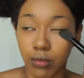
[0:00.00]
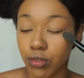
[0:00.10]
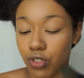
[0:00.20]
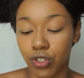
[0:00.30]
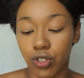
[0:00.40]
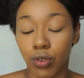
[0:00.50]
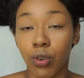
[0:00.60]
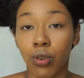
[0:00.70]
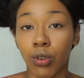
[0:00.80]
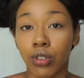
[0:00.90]
which is an
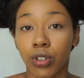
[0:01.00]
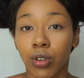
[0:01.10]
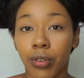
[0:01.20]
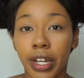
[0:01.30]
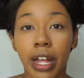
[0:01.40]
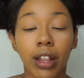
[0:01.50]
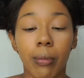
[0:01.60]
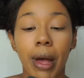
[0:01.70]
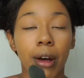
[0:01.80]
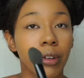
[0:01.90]
old
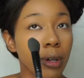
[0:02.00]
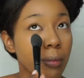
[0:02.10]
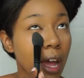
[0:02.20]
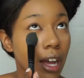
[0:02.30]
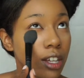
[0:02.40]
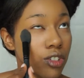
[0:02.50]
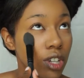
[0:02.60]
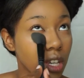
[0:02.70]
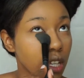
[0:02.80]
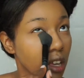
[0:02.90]
L'Oreal powder
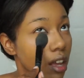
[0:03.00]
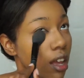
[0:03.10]
packaging.